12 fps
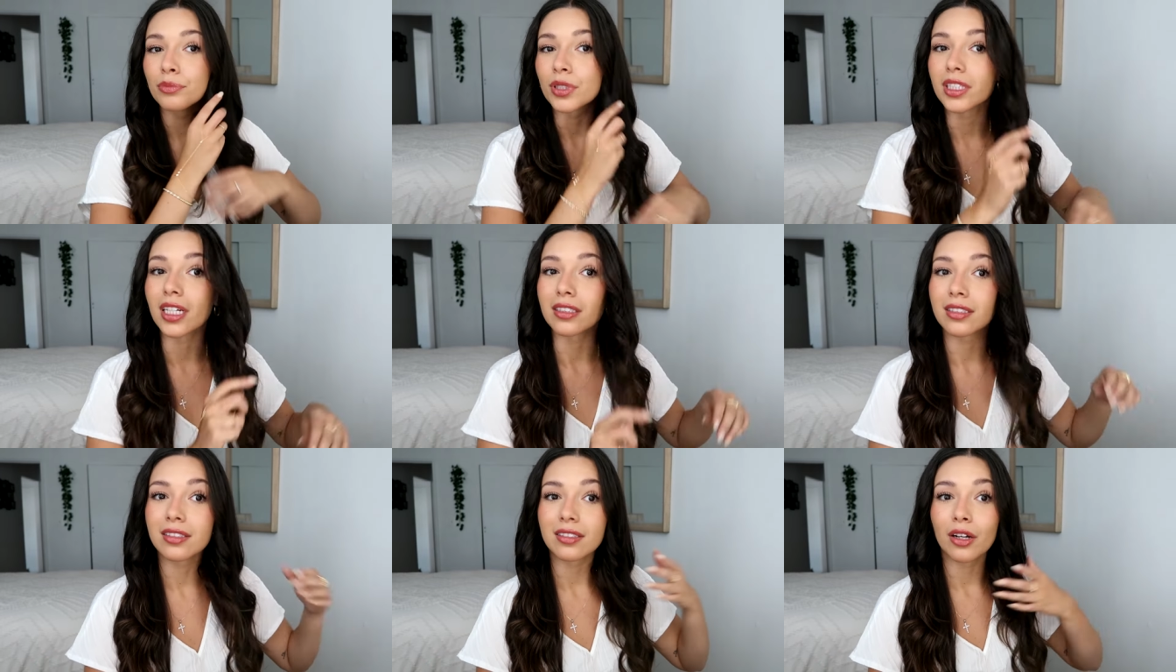But
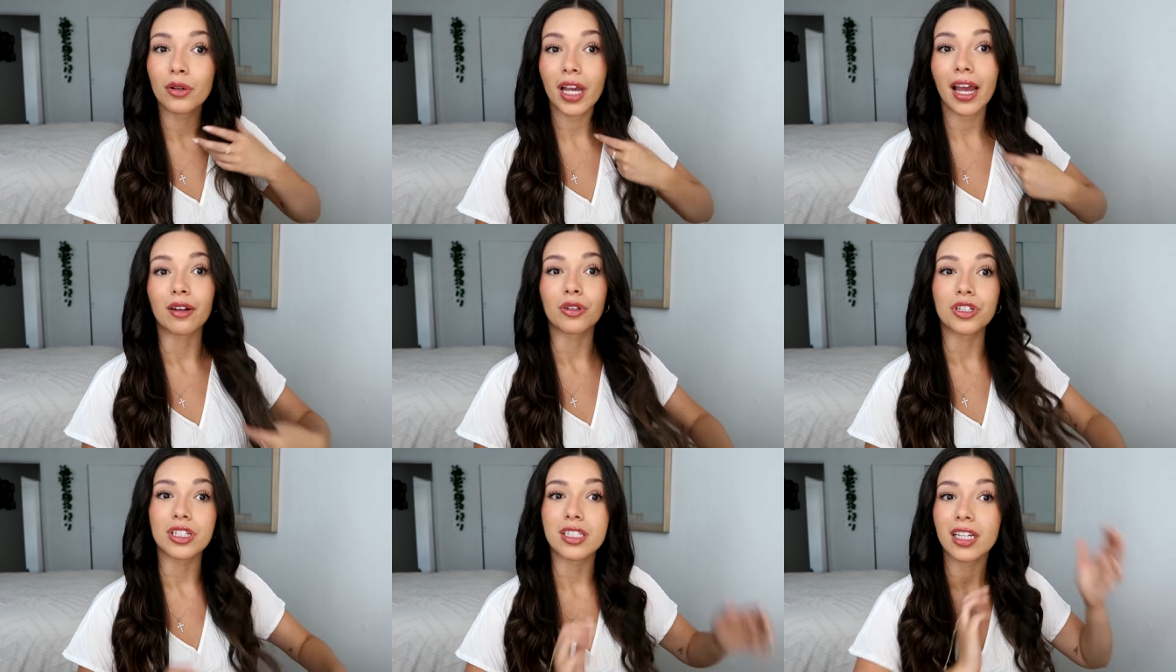that's okay.
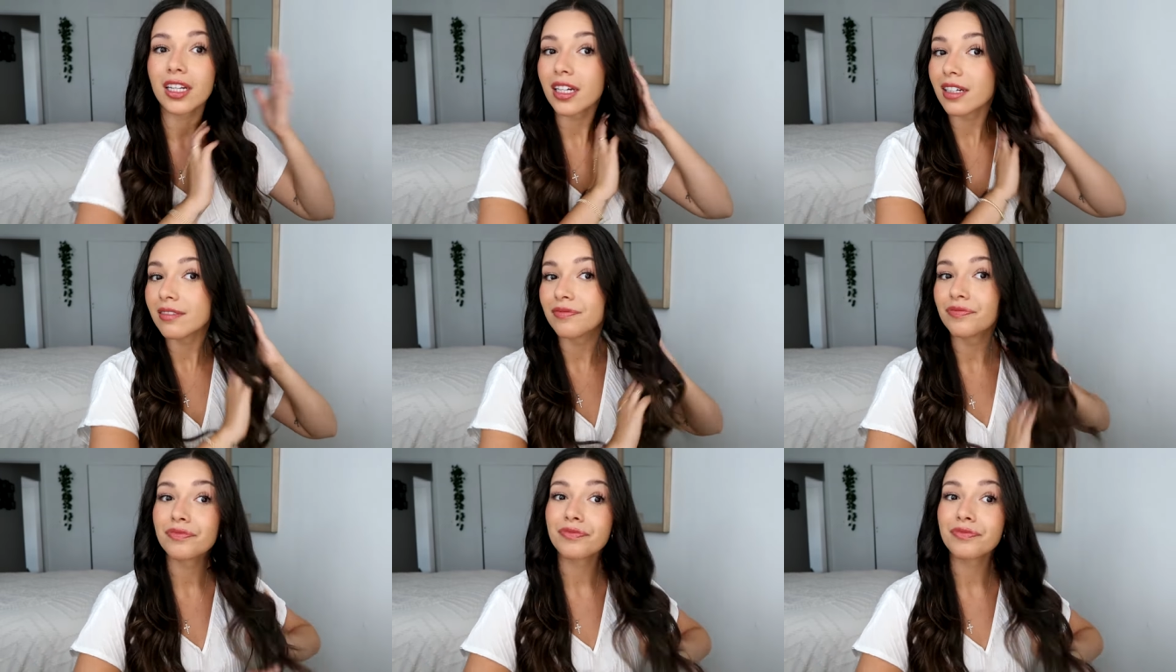We're just gonna